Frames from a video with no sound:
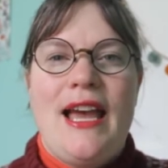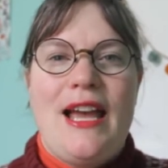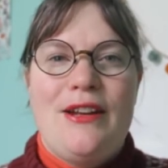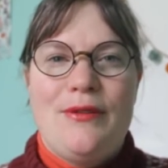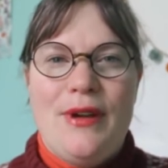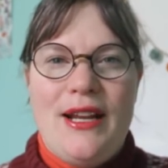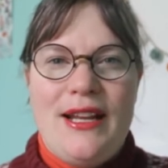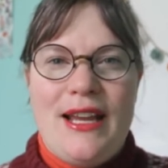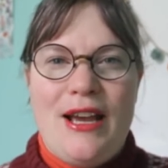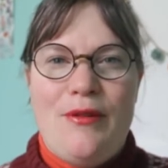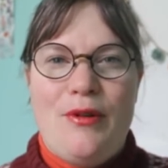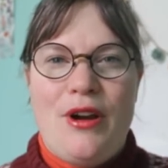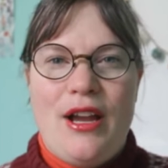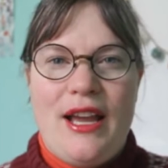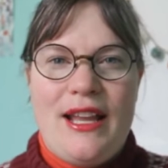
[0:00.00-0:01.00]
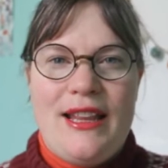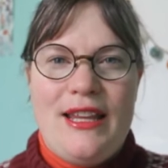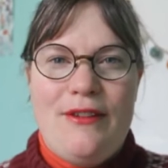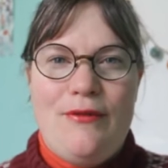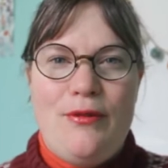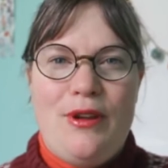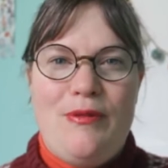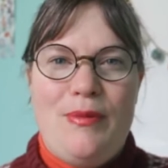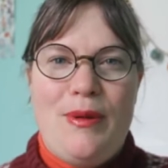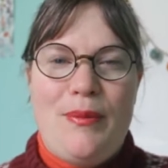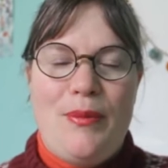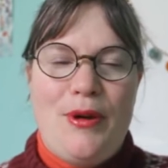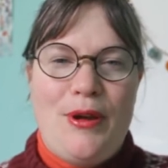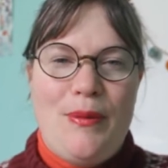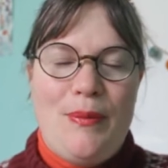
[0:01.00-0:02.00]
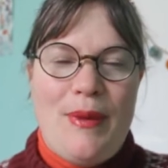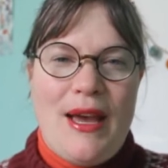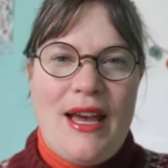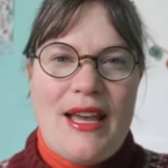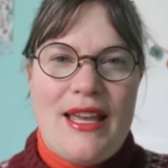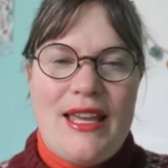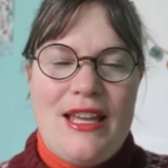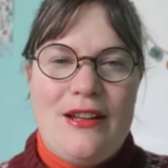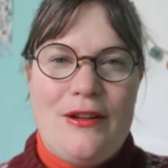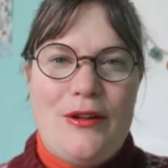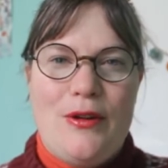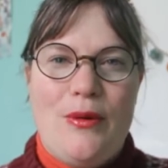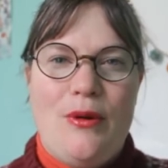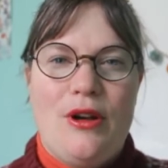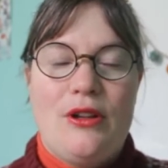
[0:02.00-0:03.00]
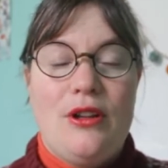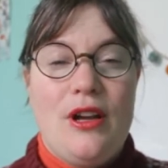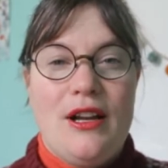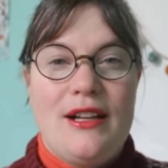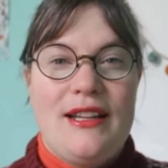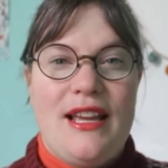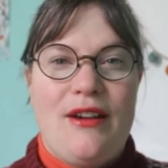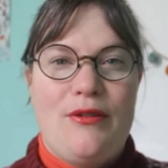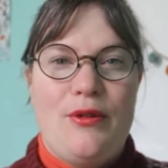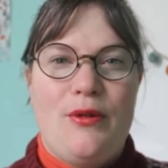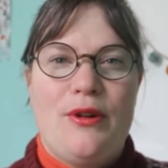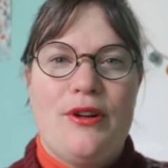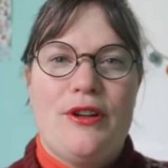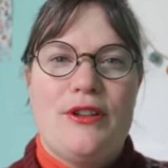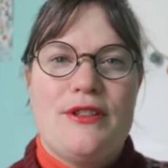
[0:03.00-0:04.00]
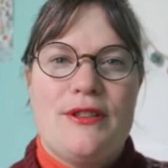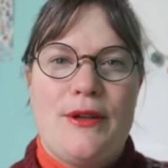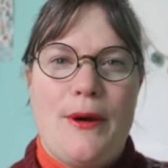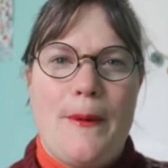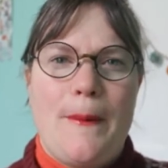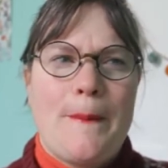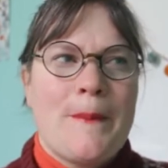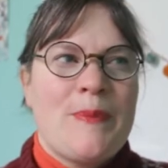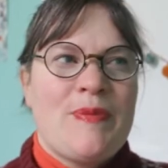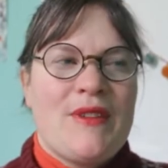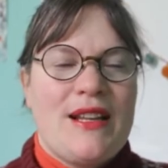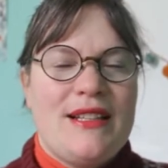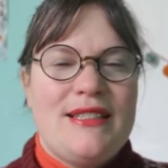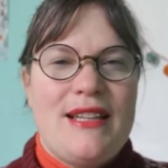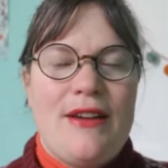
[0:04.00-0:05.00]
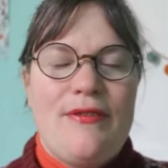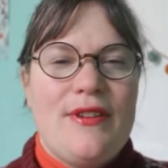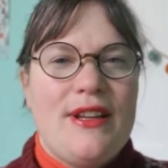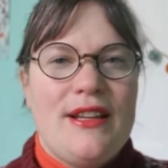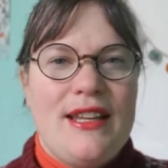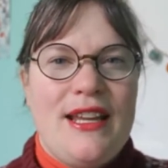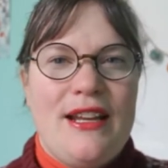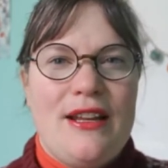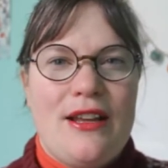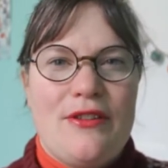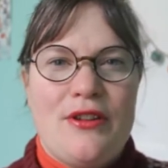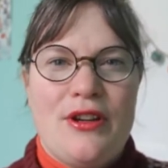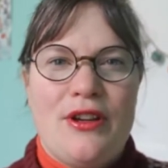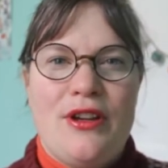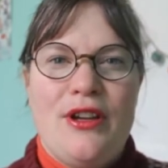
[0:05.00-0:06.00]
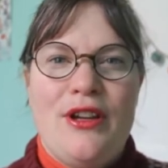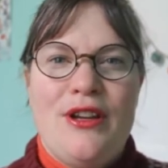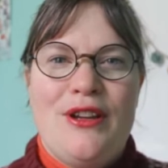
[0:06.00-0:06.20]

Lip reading: And right now where I live, we've been put back into a lockdown order, so it's definitely another